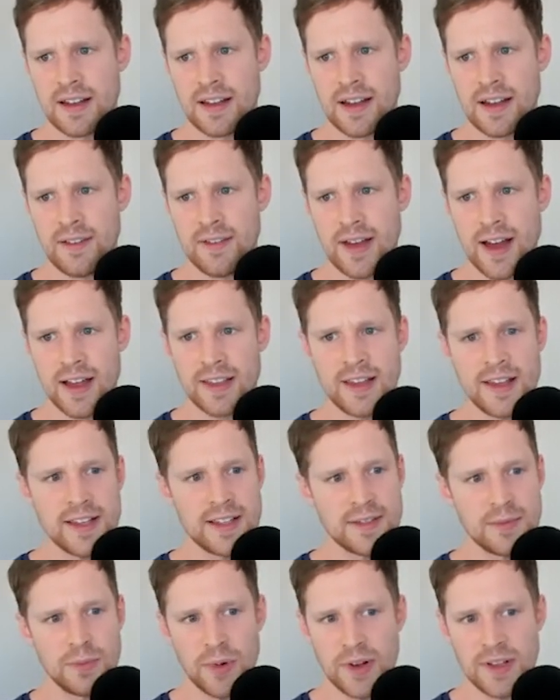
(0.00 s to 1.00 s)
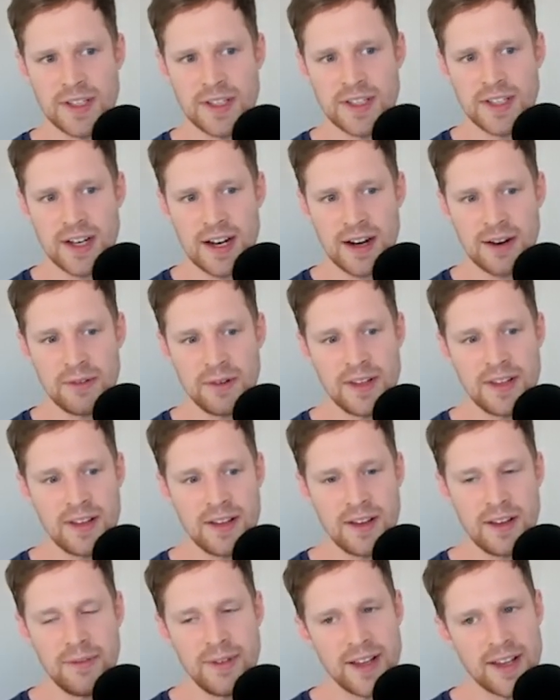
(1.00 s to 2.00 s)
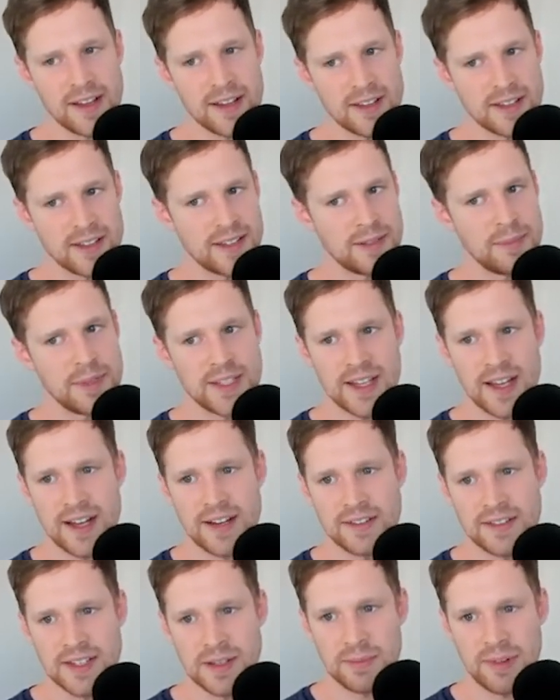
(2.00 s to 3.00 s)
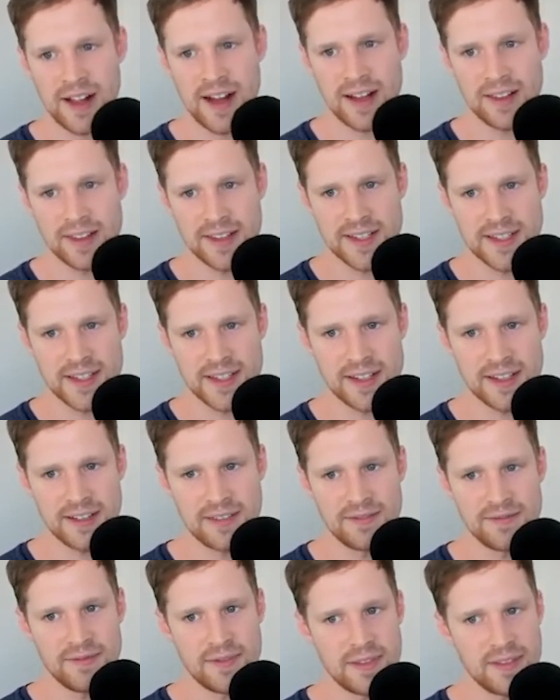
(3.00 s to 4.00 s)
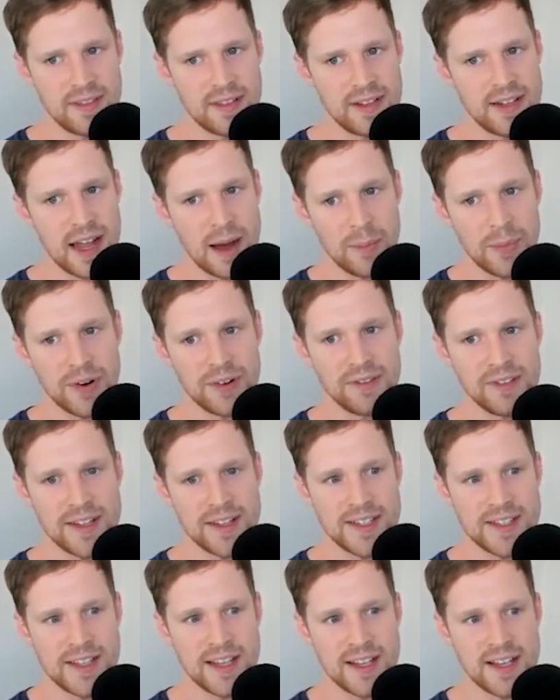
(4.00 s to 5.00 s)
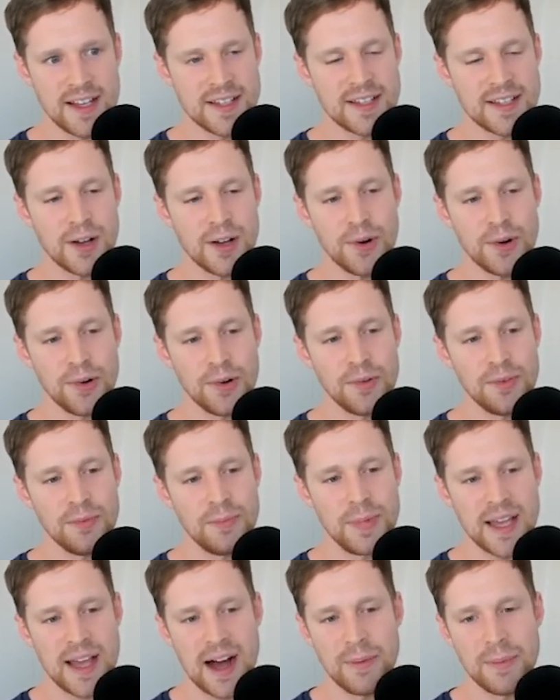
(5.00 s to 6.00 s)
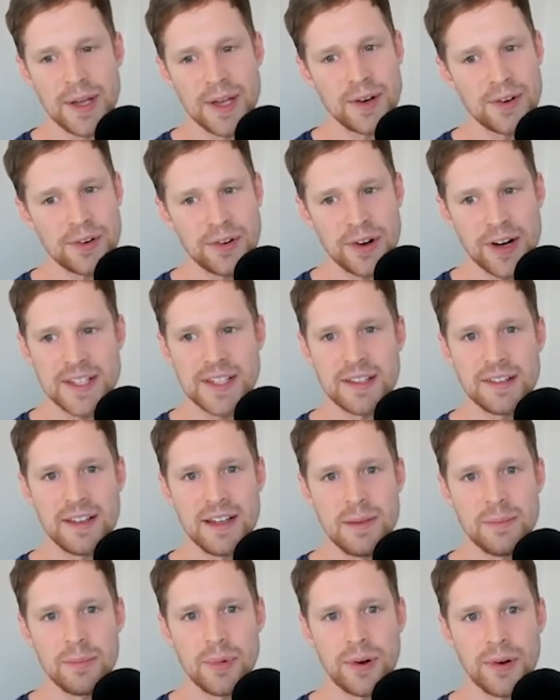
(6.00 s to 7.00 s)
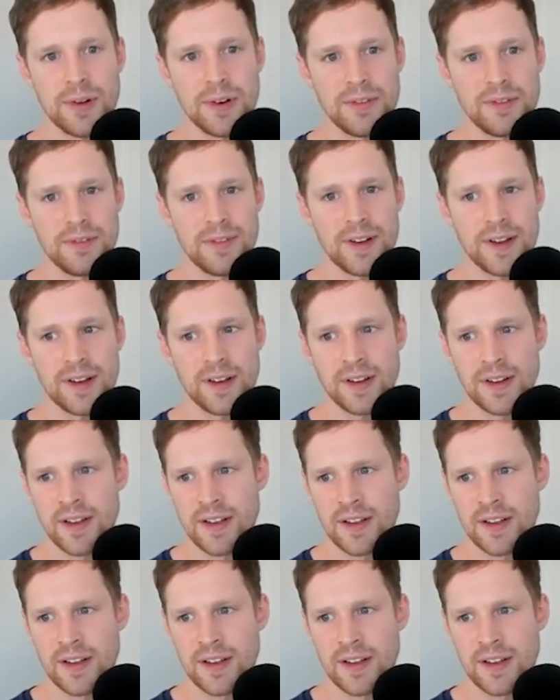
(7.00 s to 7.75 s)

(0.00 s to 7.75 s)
this, wanted to share it with you because percentage of supply listed, number of listings is all become increasingly important for